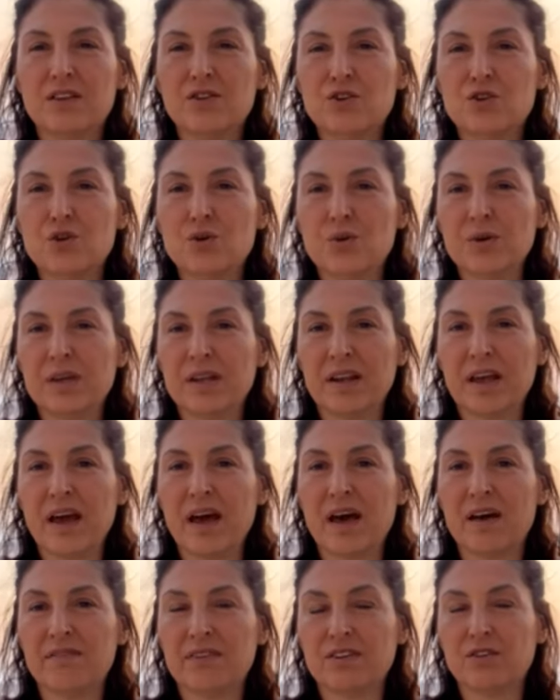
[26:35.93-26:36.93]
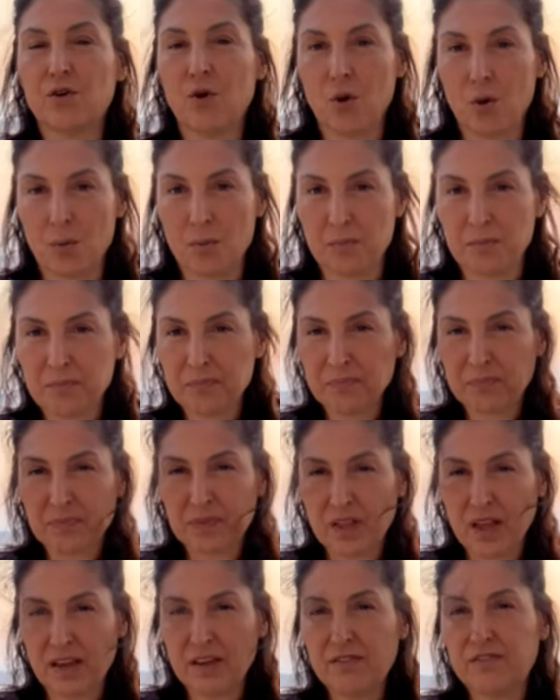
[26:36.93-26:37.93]
that you can have at home
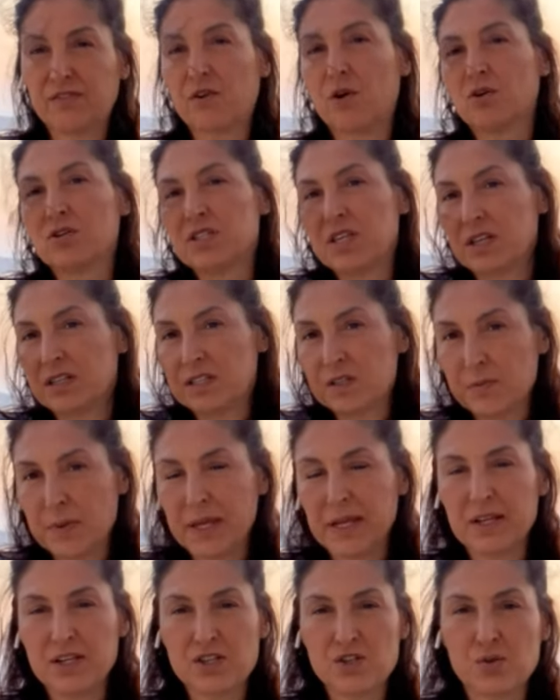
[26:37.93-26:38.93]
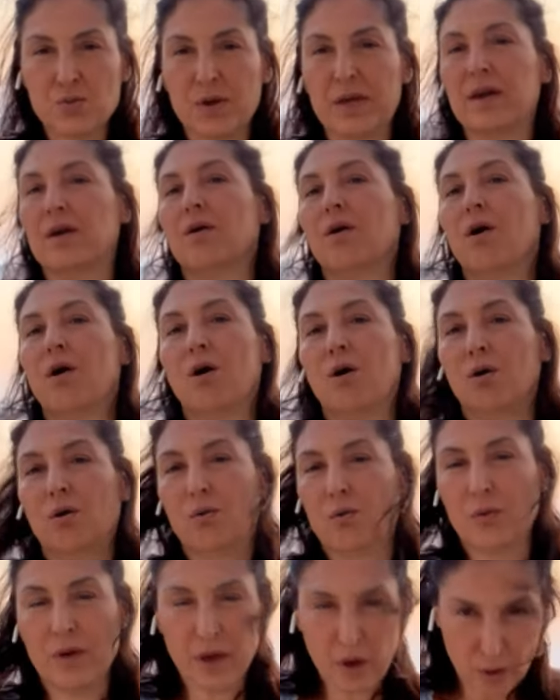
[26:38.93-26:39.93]
like frozen right. spinach we
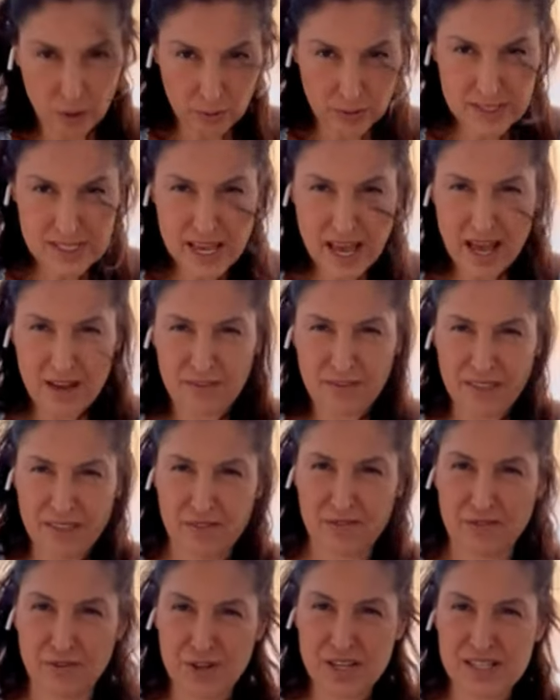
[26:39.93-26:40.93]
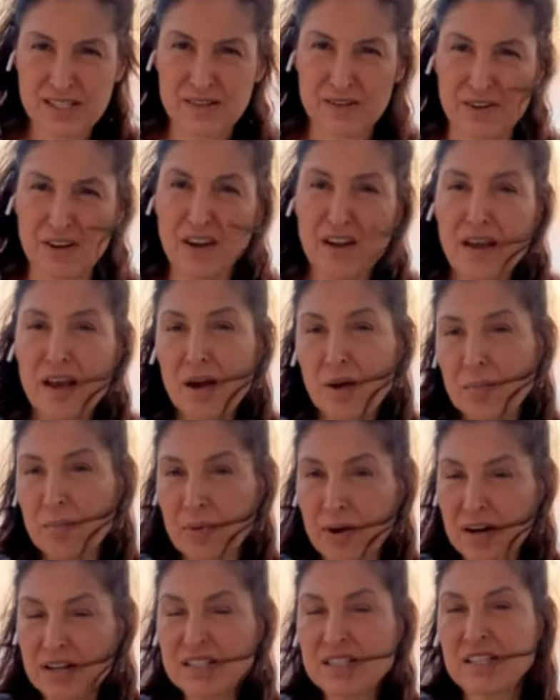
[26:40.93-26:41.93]
all we always have in the freezer
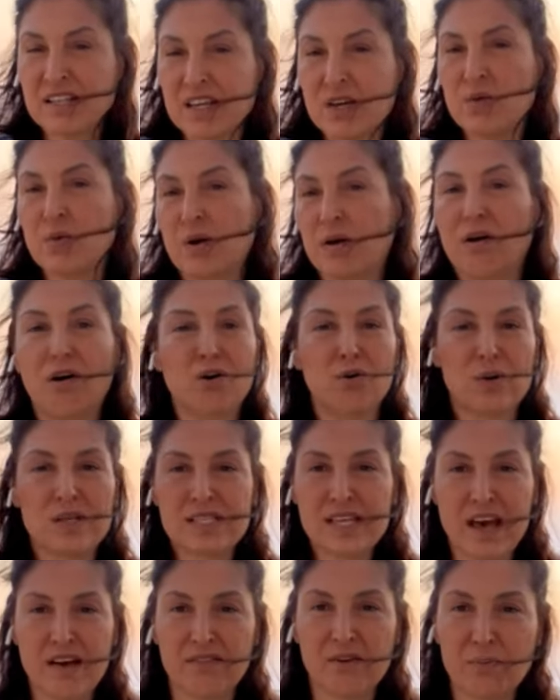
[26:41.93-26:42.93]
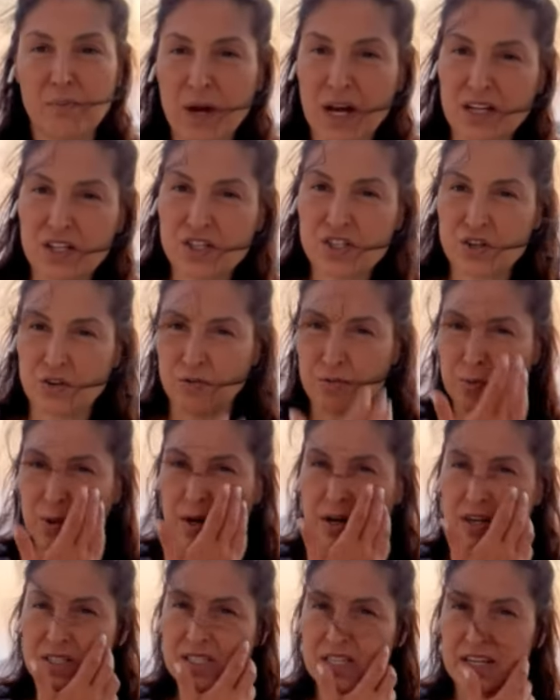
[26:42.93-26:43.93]
parsley we right. always have a bunch of
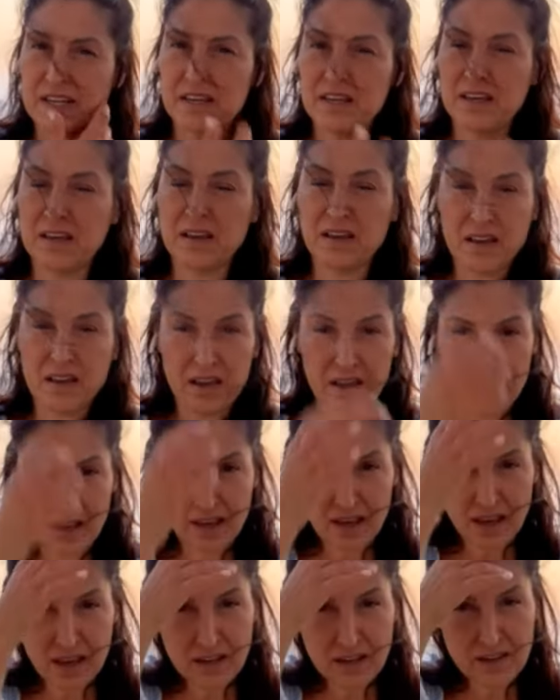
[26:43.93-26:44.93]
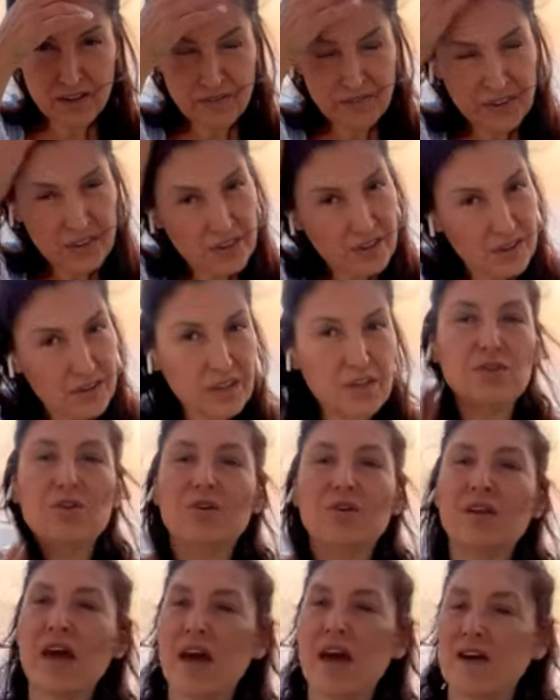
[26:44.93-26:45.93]
parsley and if you
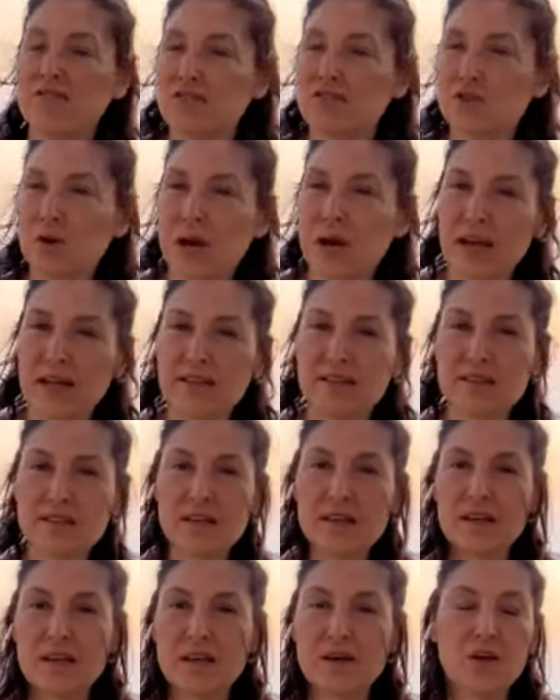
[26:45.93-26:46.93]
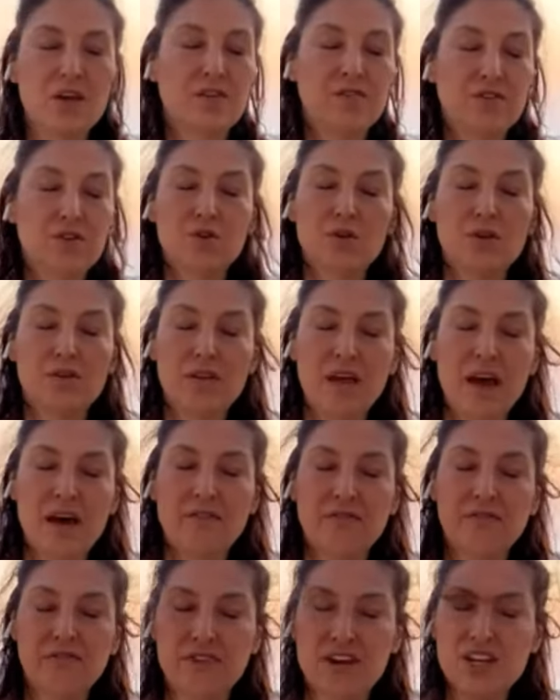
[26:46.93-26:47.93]
if you don't have dried uh, if you
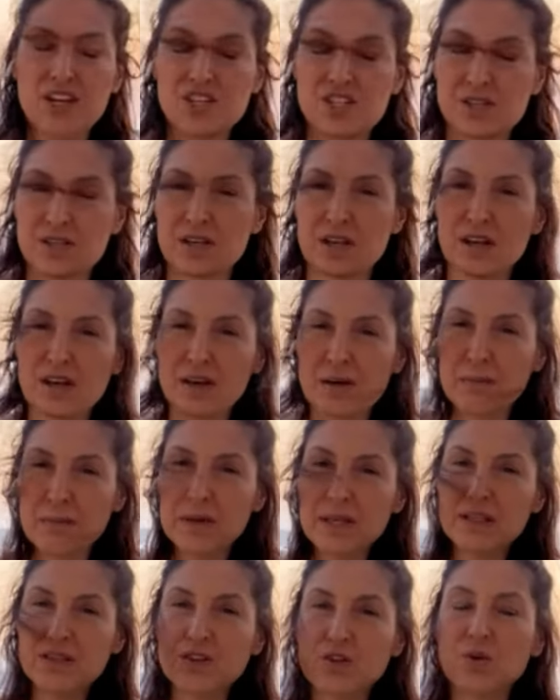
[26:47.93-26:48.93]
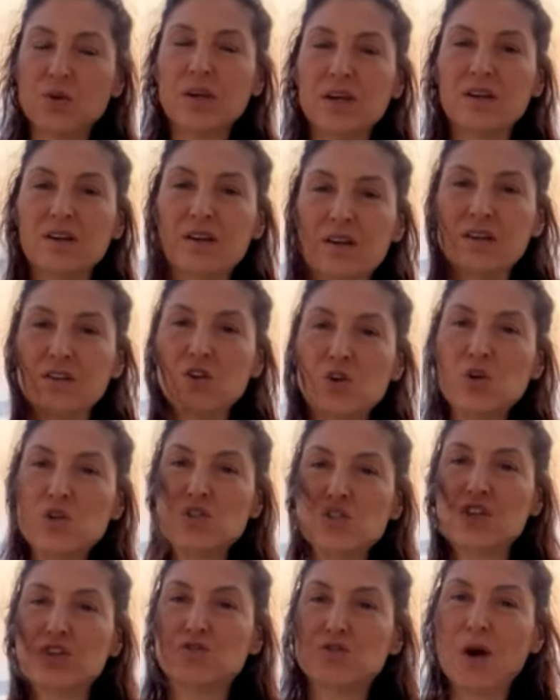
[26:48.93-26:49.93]
don't have fresh mint you can
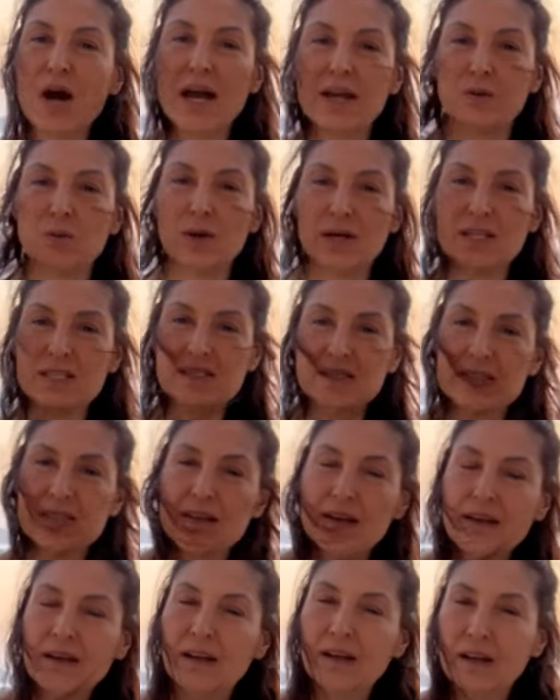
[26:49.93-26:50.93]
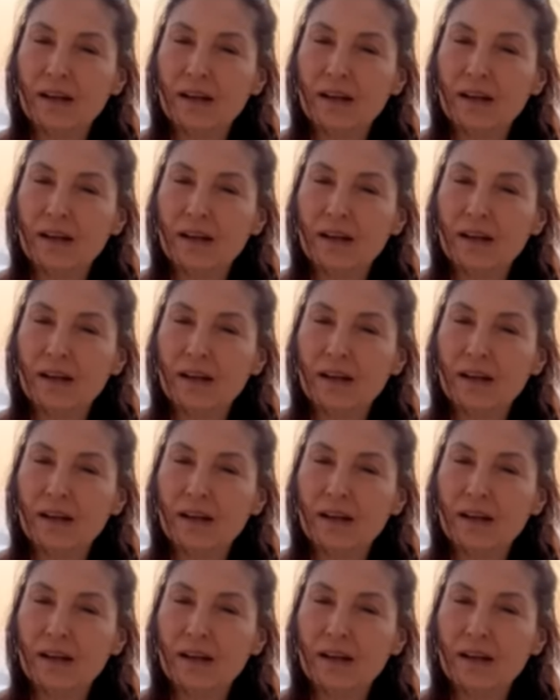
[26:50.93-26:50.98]
use the dried ones